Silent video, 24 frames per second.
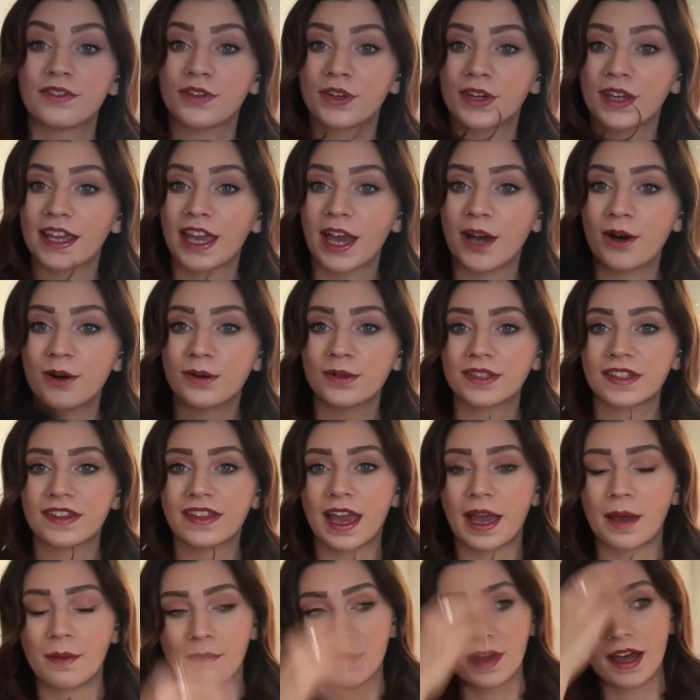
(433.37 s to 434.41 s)
you can get hold of
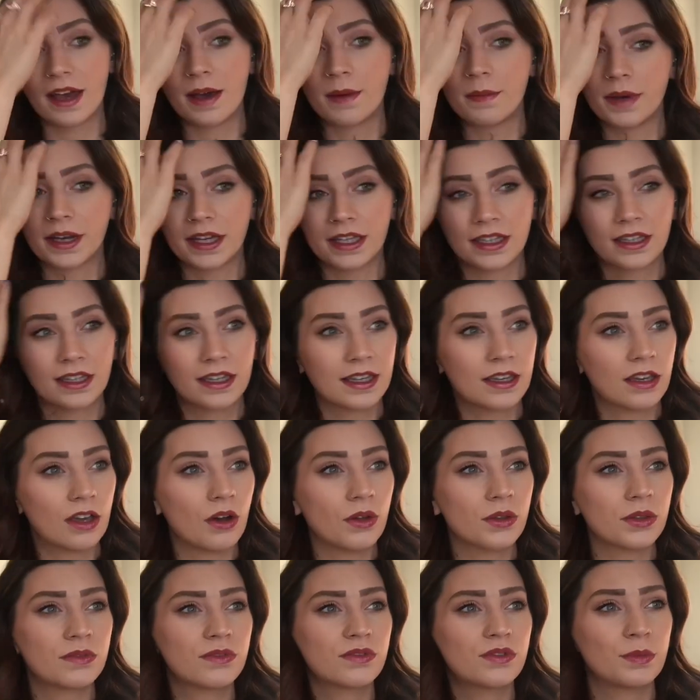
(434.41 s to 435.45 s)
them, I got
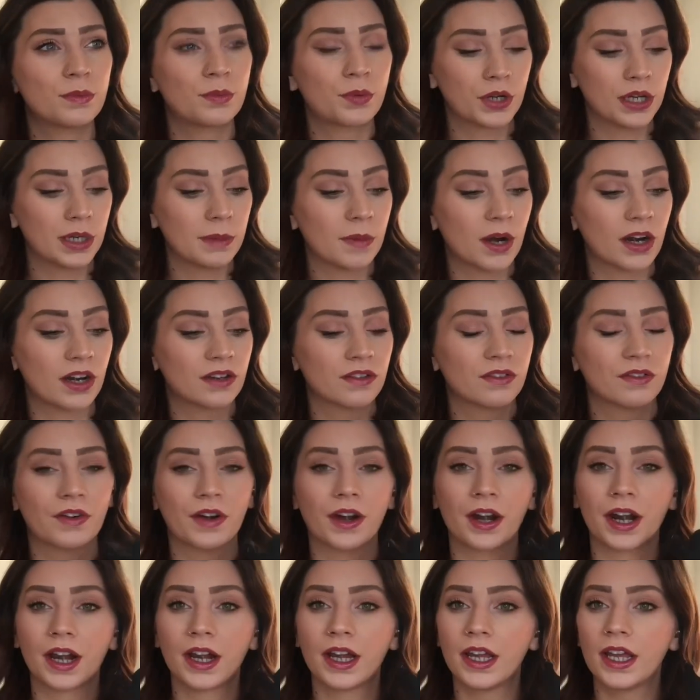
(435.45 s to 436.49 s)
them from Primark for,
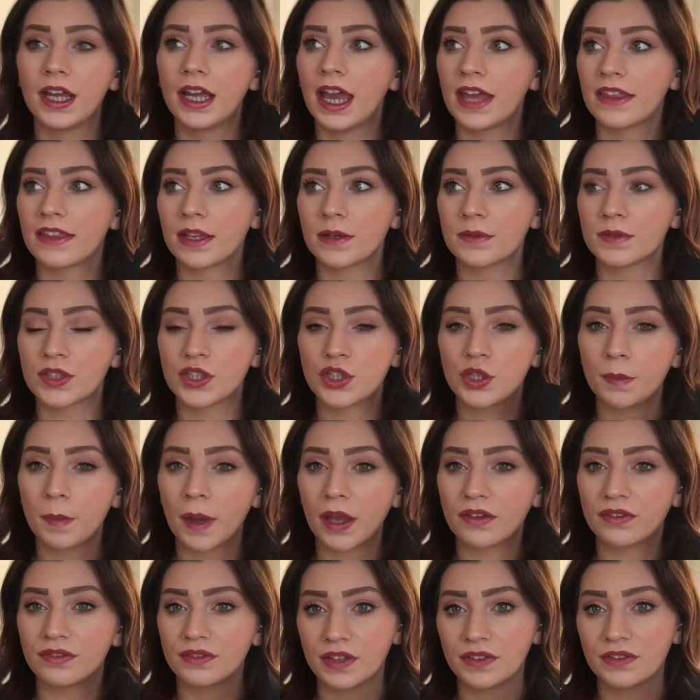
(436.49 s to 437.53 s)
I think it was
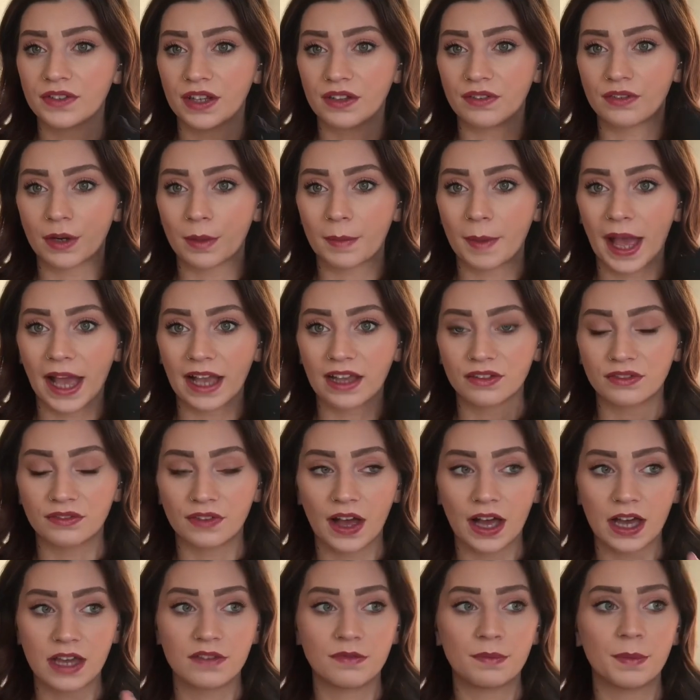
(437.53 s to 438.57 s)
£2.50 for a pack of
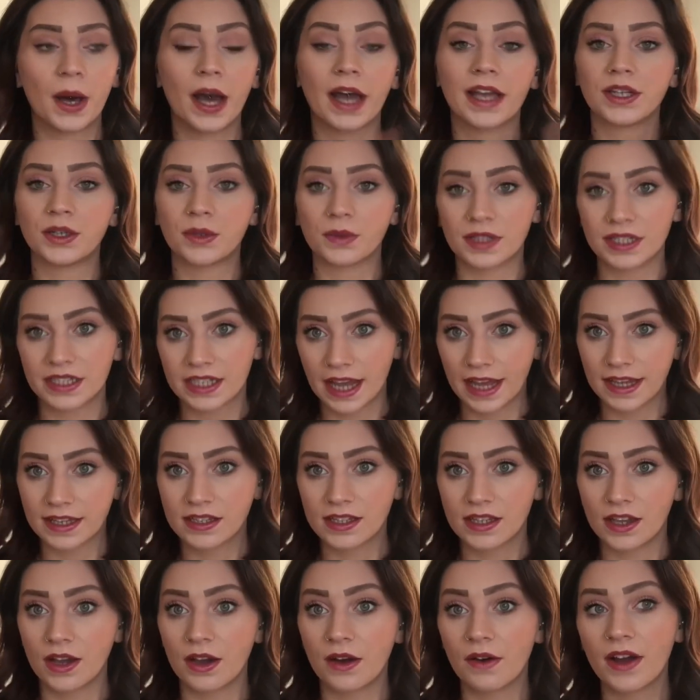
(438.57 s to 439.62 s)
five, but I know that
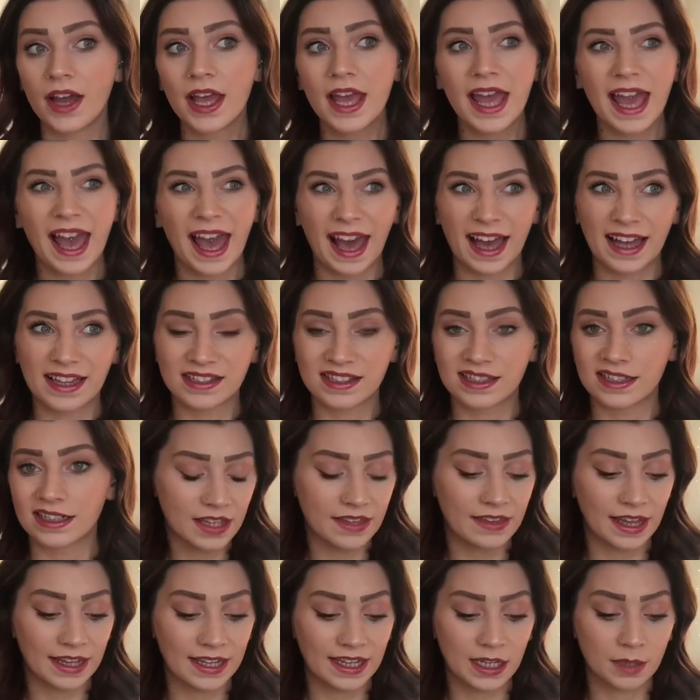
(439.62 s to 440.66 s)
Tesco, Asda,
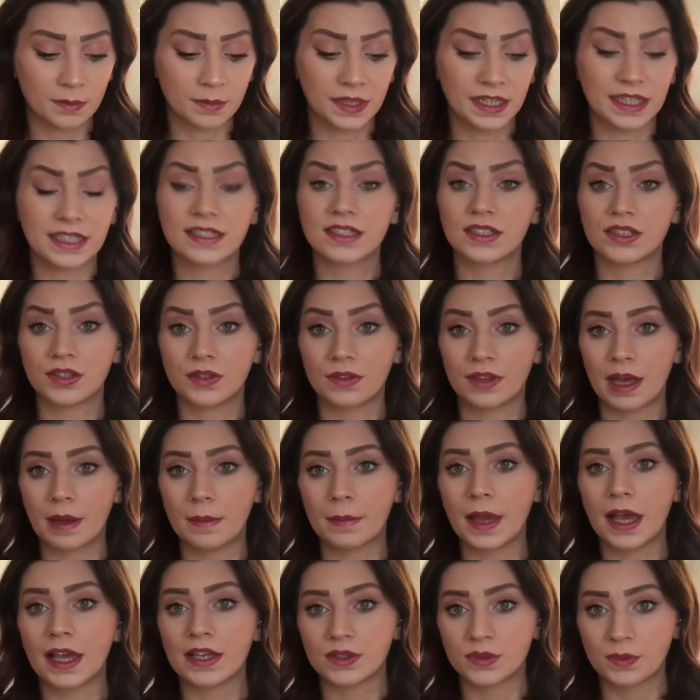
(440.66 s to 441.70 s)
that kind of place do them
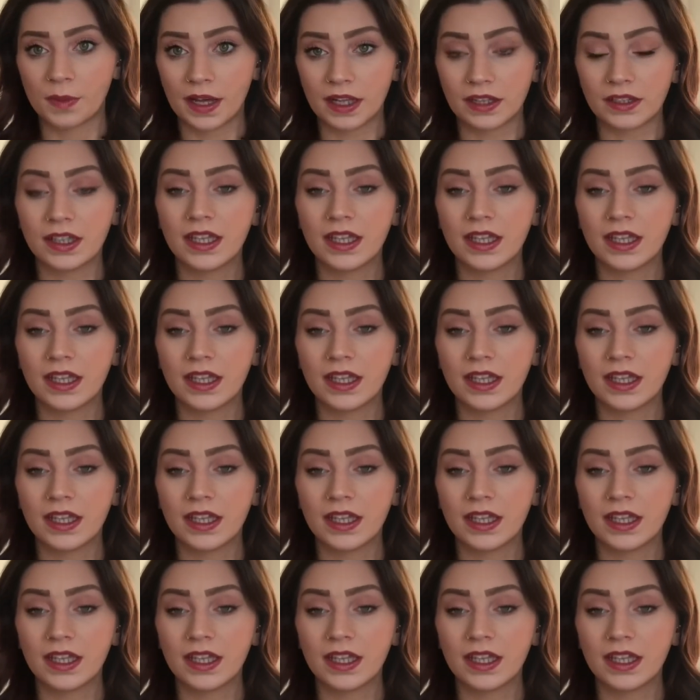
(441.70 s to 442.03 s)
as well,